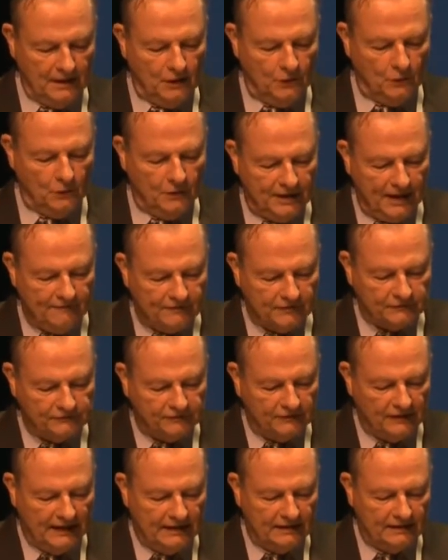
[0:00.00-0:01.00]
With efforts
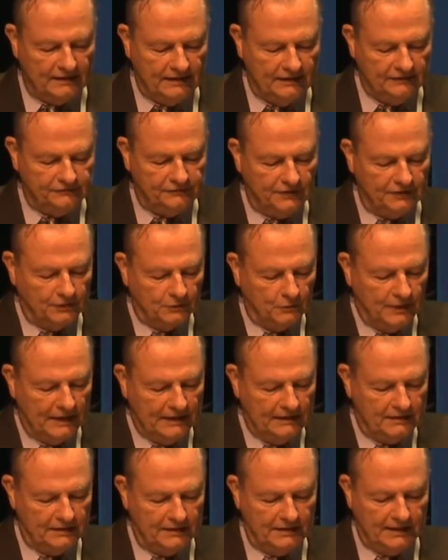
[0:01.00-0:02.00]
like these underway
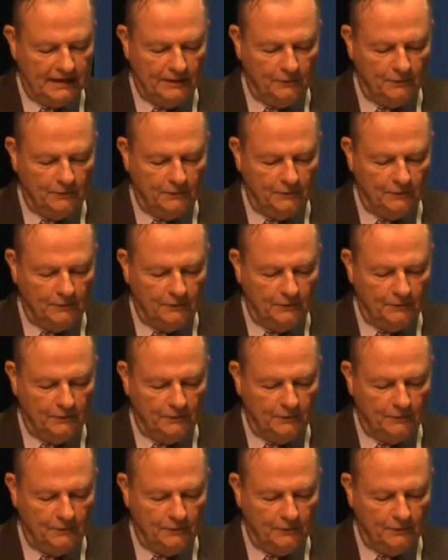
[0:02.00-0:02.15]
today,